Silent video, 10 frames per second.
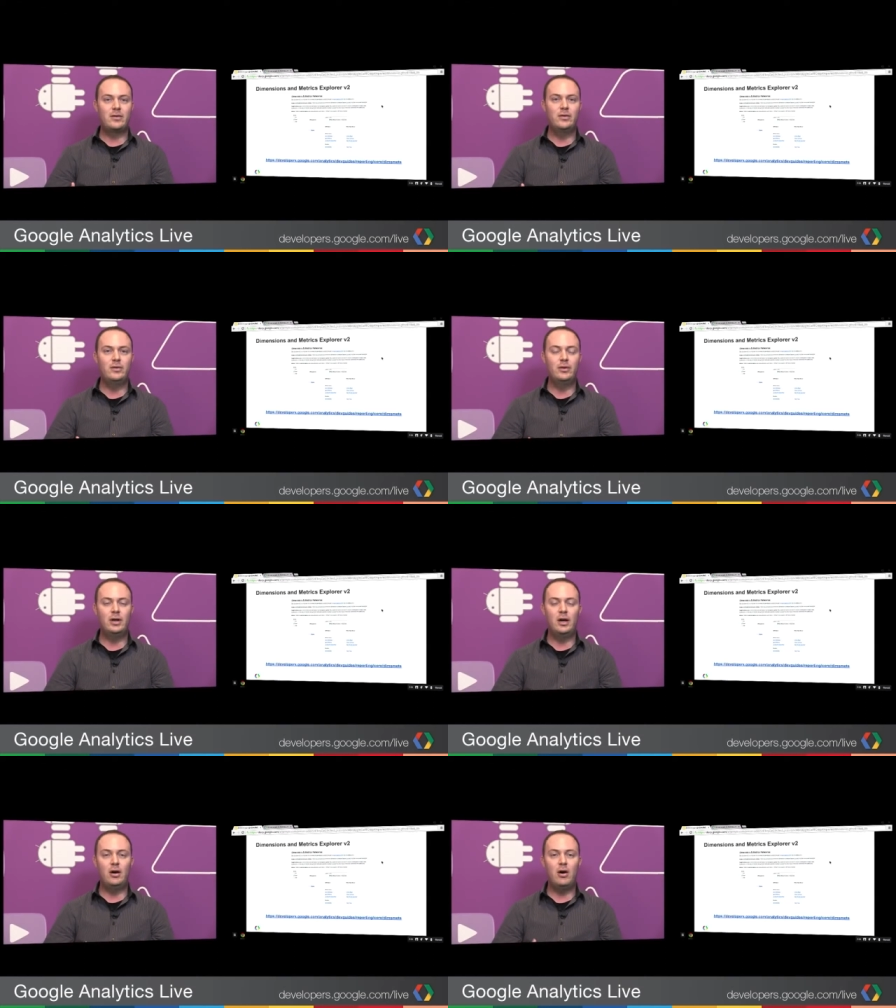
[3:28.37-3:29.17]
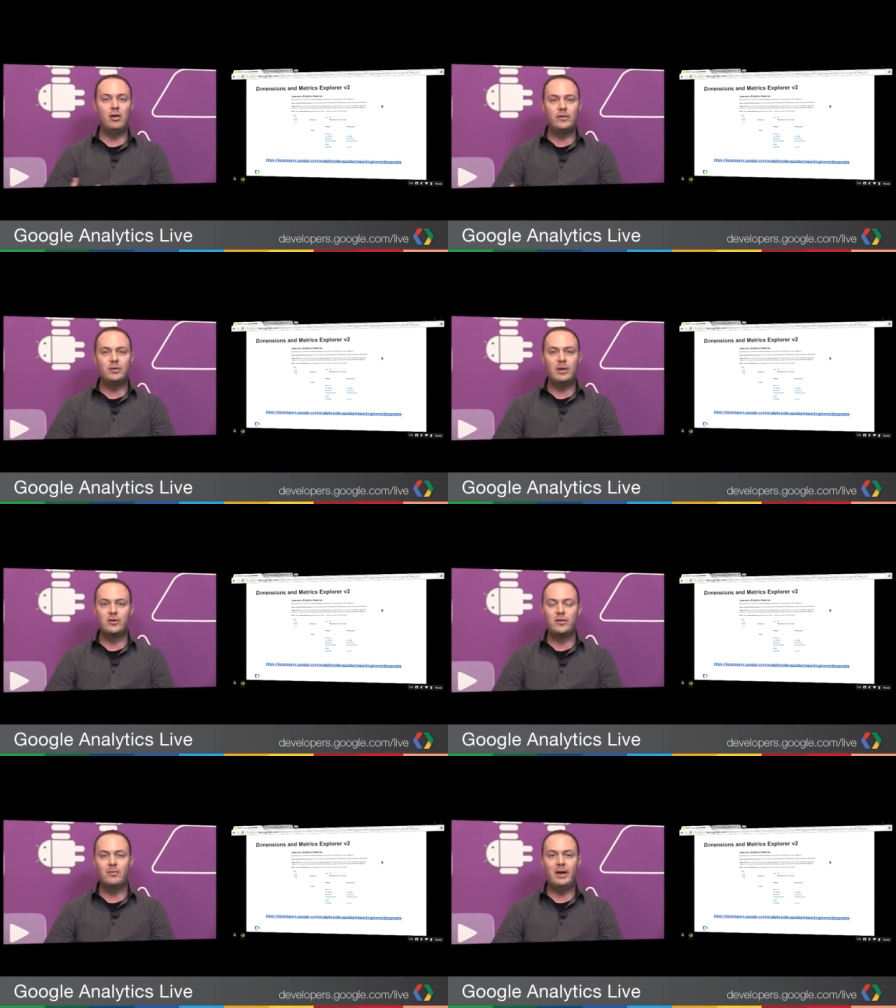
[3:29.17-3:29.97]
to uh, all of the
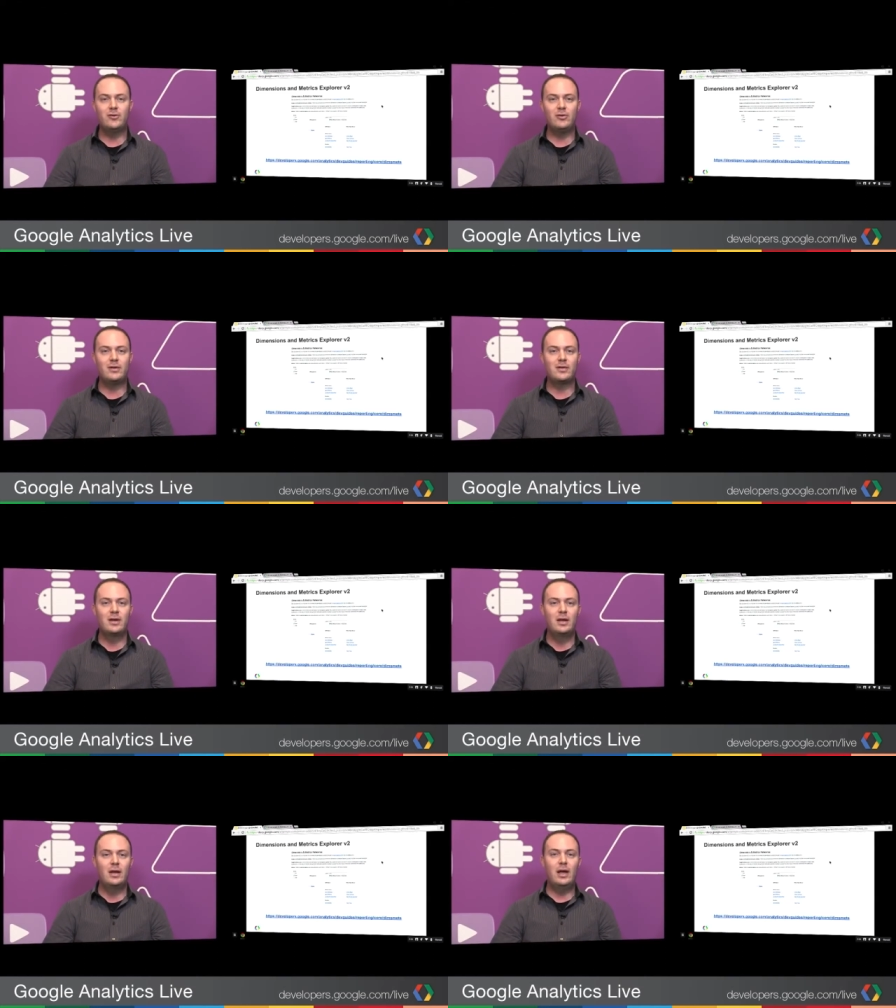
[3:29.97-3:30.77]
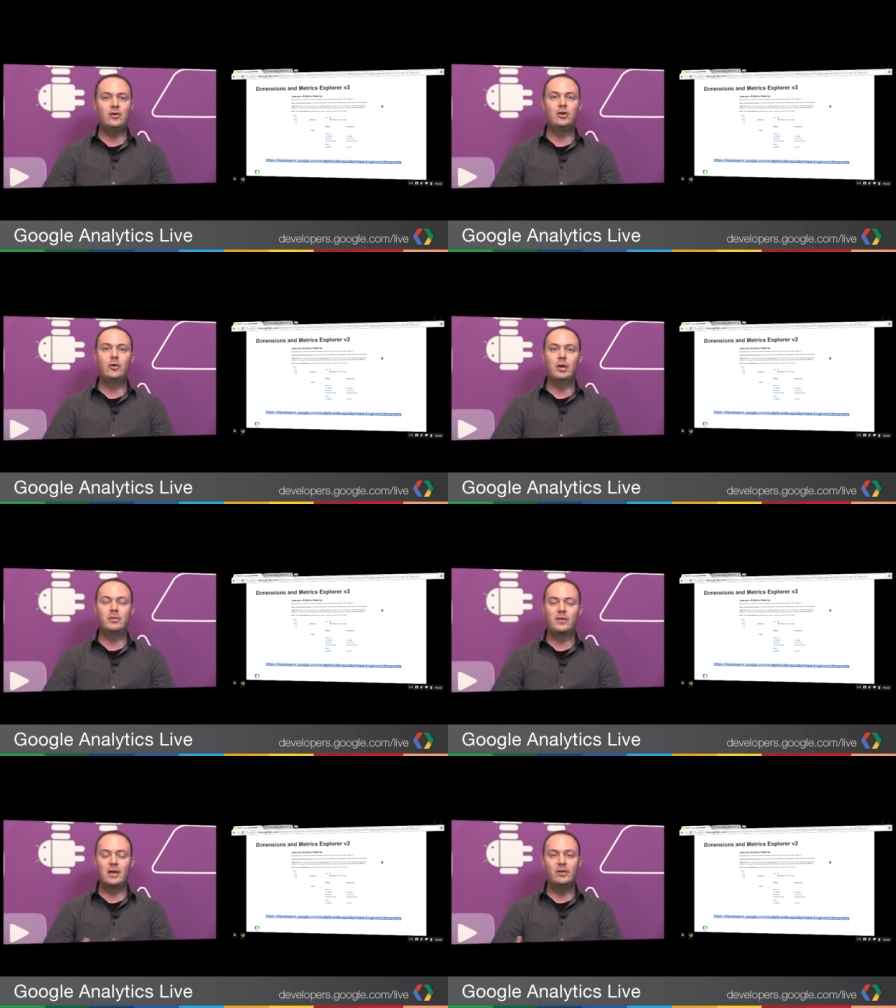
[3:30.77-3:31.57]
dimensions and metrics. And you can query up
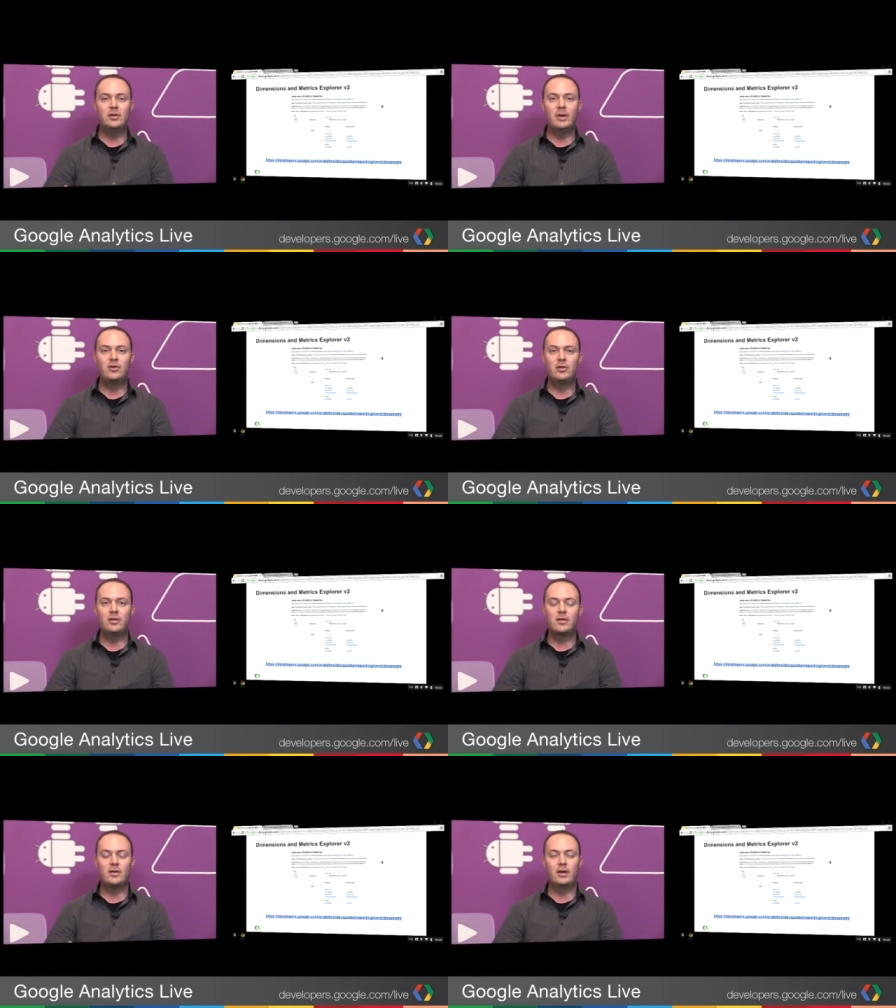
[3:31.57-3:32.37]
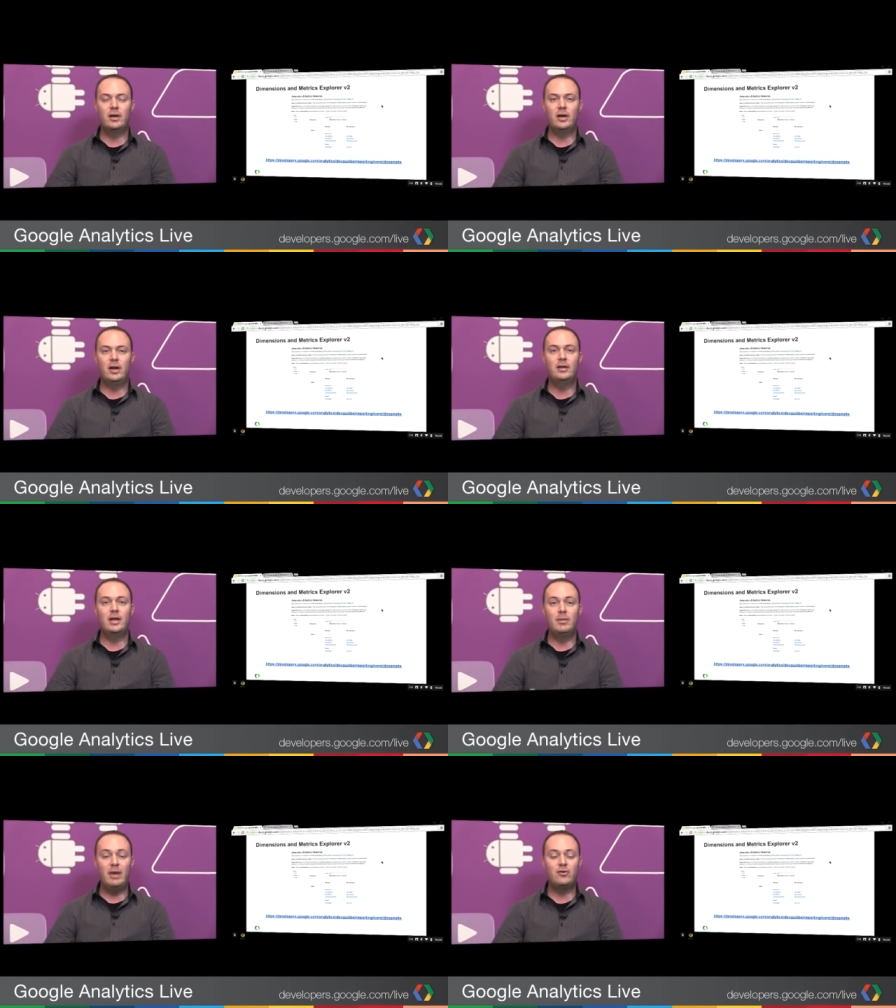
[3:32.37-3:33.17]
to seven dimensions uh, and
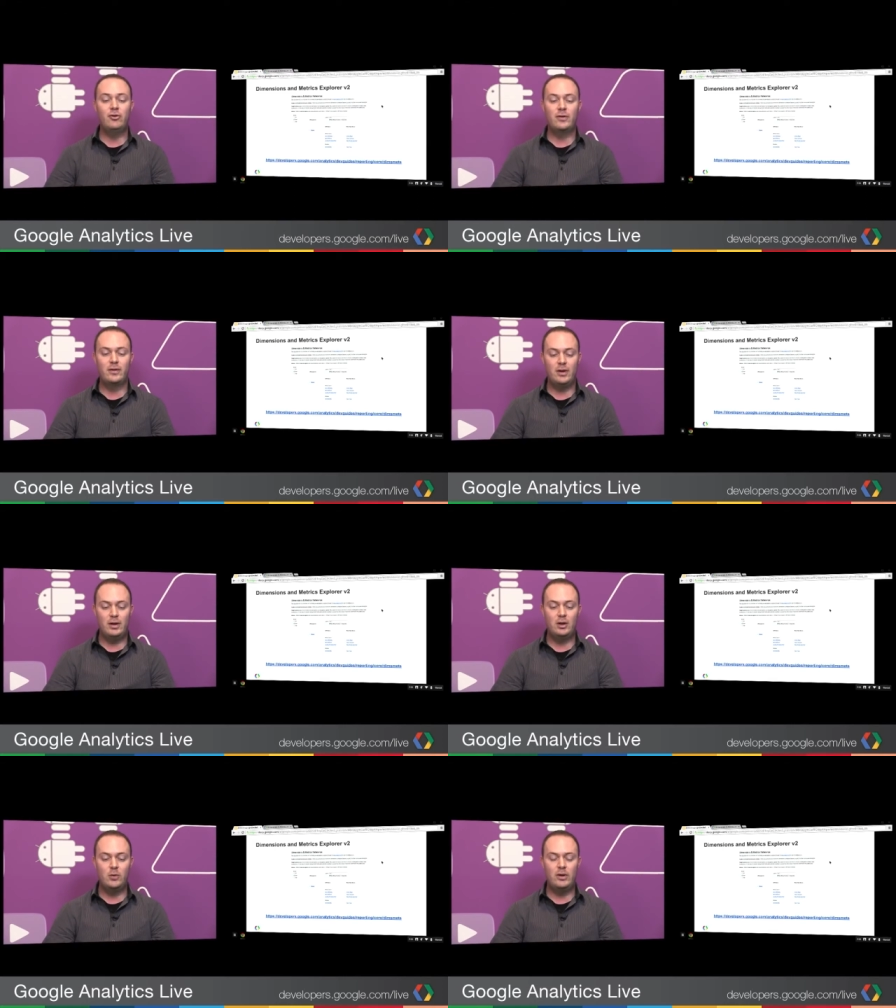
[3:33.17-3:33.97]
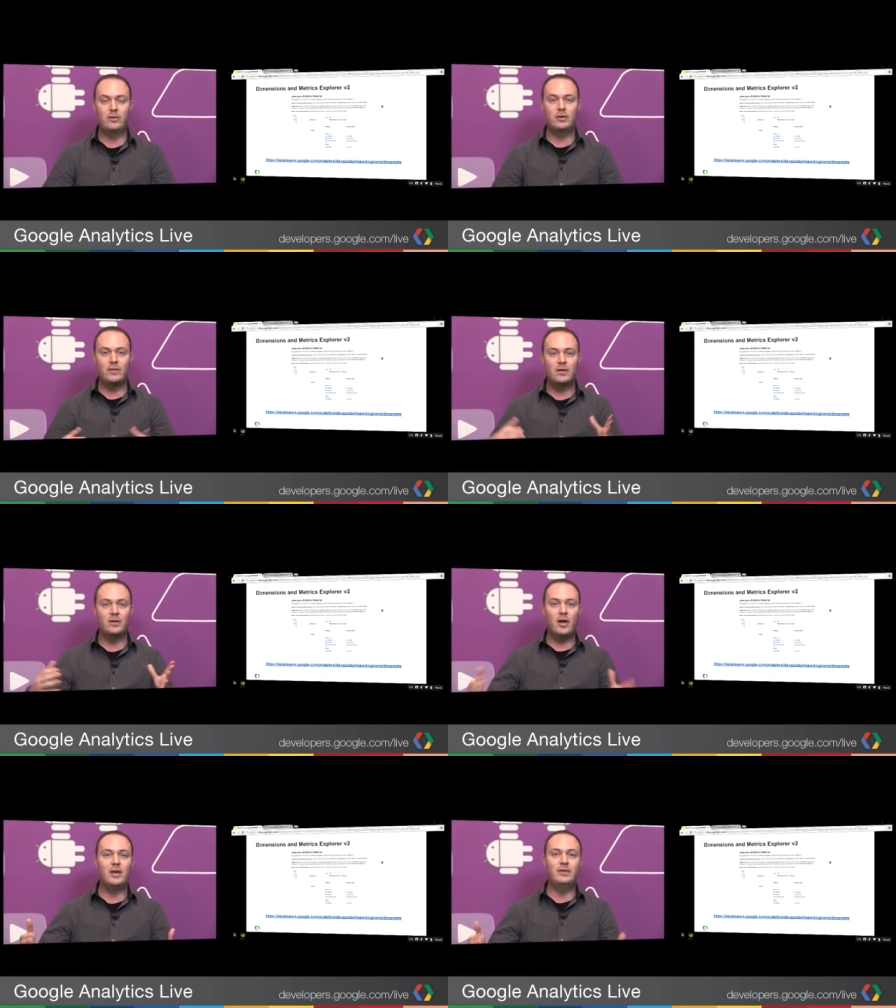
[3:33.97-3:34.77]
10 metrics uh, in a query. So it gives you
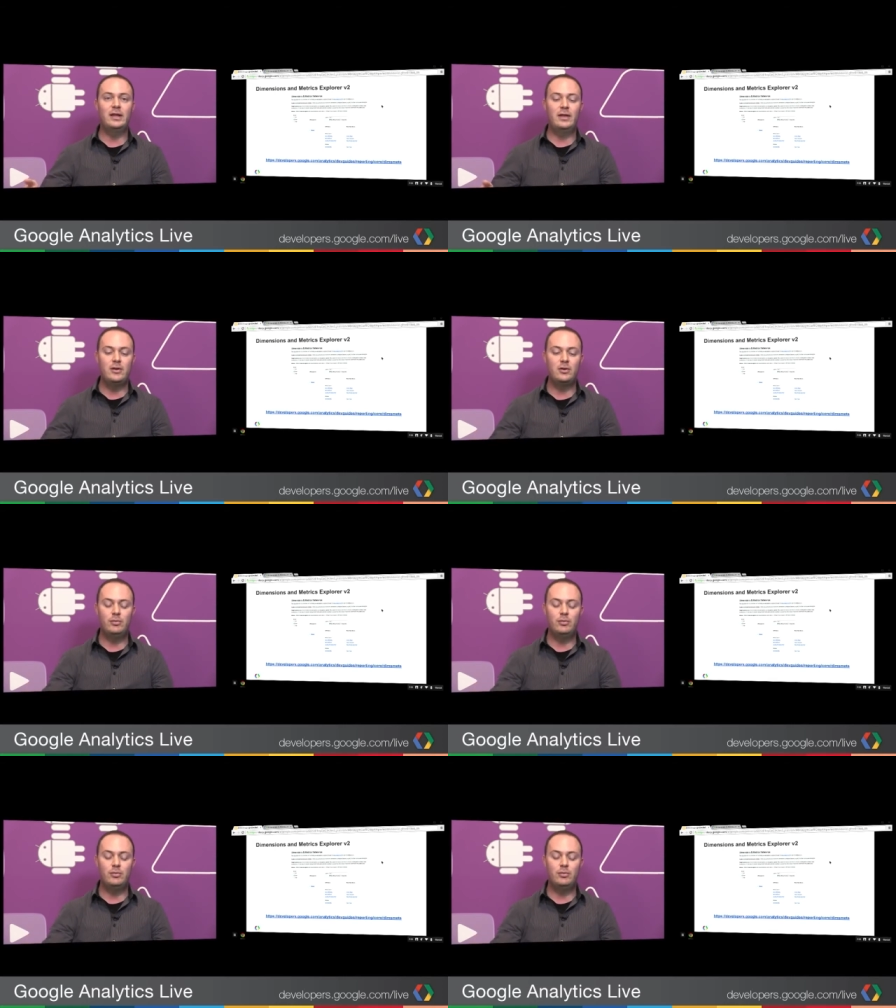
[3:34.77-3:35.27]
a lot of data that you can